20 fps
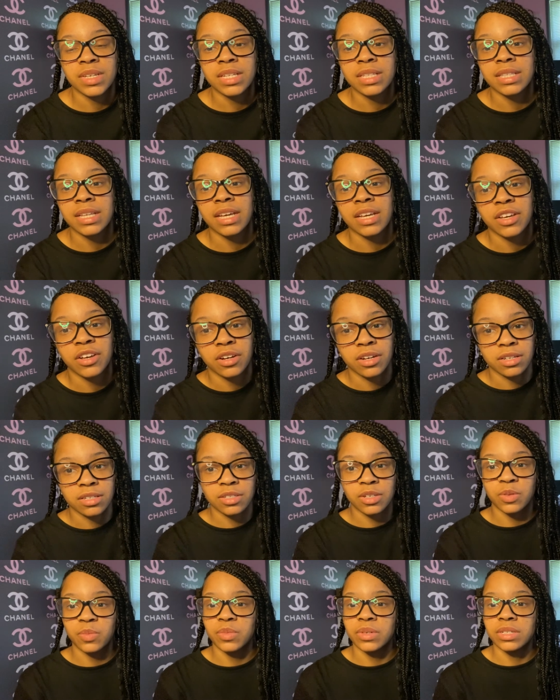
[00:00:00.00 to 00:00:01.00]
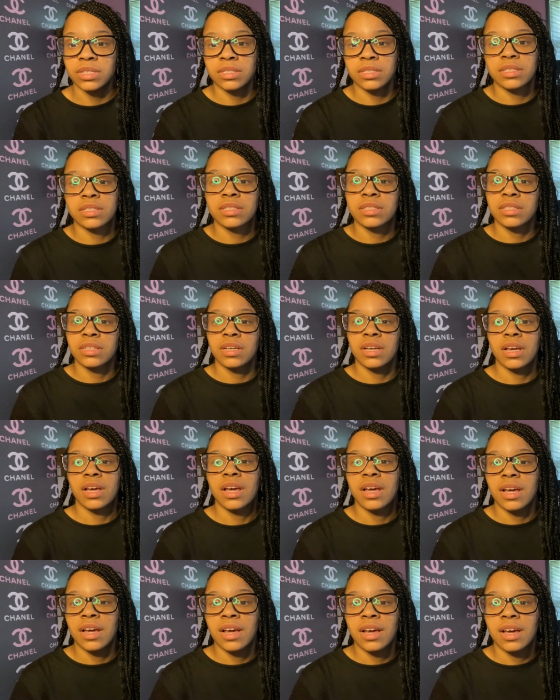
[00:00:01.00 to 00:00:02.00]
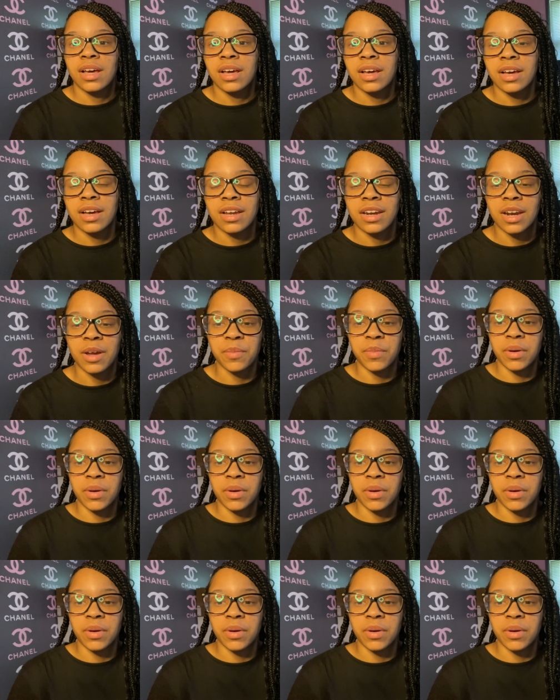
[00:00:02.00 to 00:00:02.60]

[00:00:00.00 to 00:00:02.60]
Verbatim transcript: Thank y'all so much, and I'm